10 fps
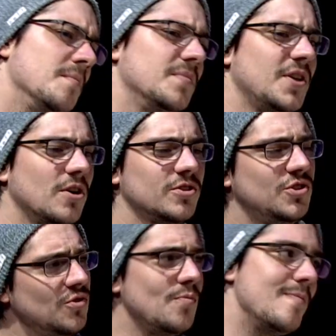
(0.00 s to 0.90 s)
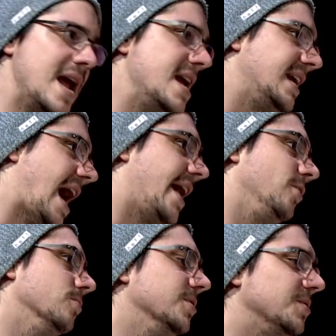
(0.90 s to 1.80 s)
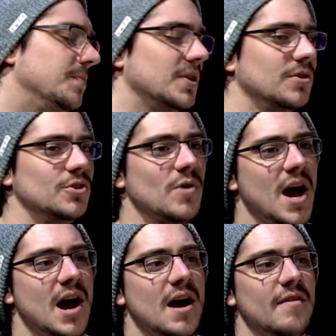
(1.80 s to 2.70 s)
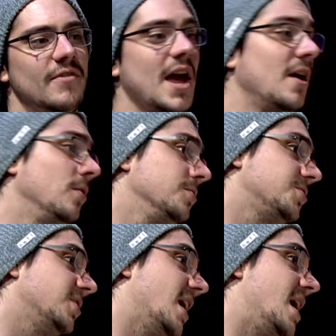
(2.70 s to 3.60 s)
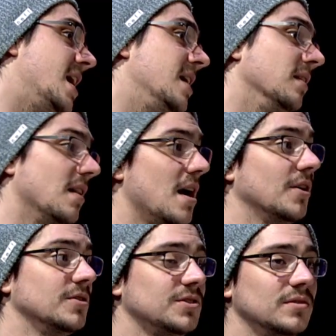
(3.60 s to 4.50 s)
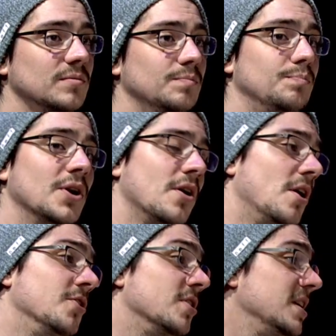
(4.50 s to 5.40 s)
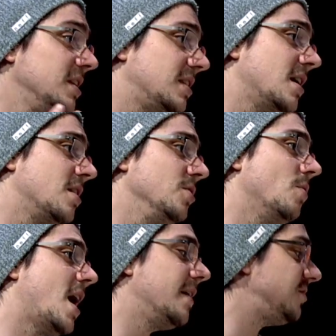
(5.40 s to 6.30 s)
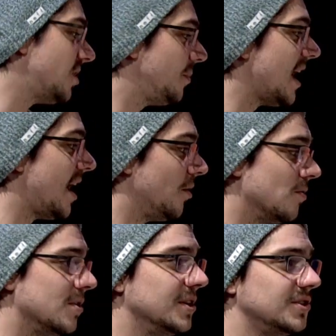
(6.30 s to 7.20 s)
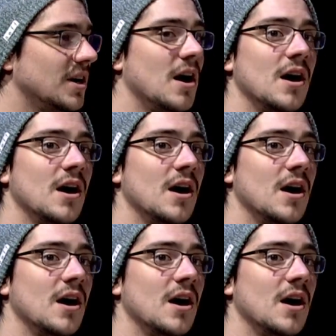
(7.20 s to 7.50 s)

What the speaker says: There are two main categories of beer. You have ales and lagers. But underneath there, you have subcategories.